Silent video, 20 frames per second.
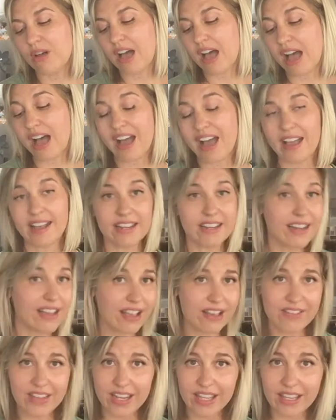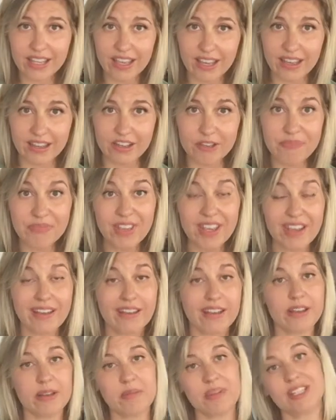I didn't have any kale.
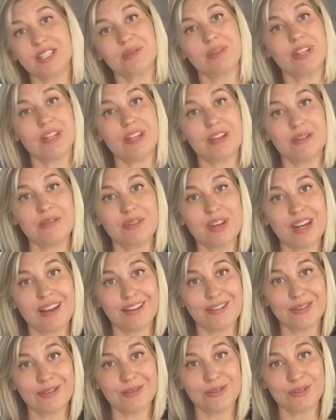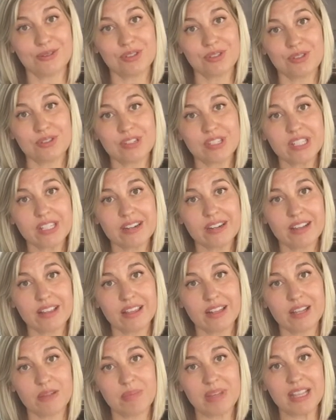As we know, right now the grocery stores are a
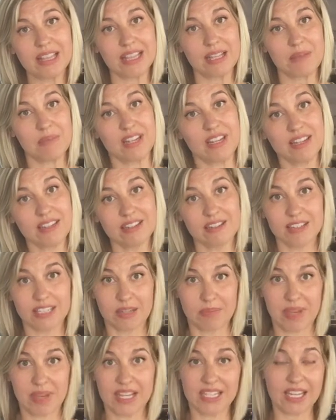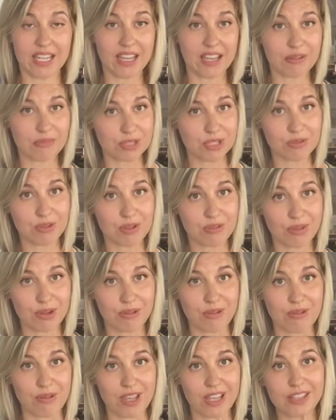little bit limited depending on which one we're
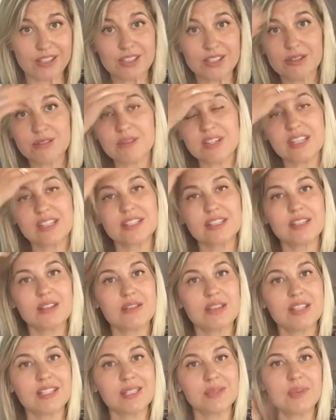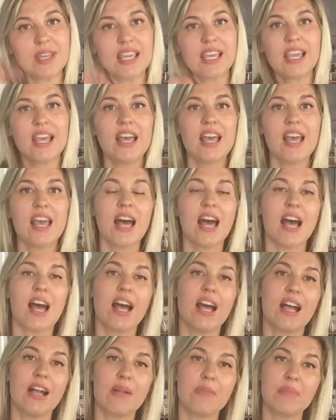going to. And so this week
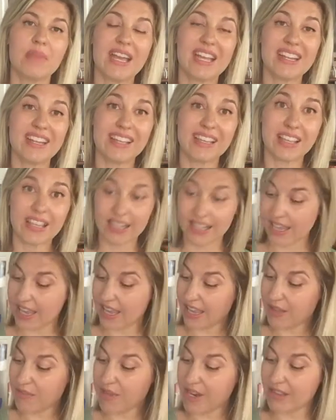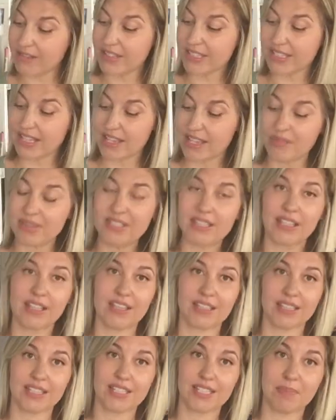I didn't get kale, but I was able to get
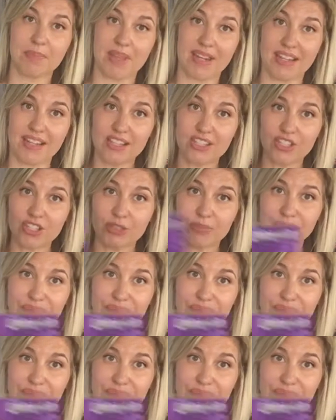spinach,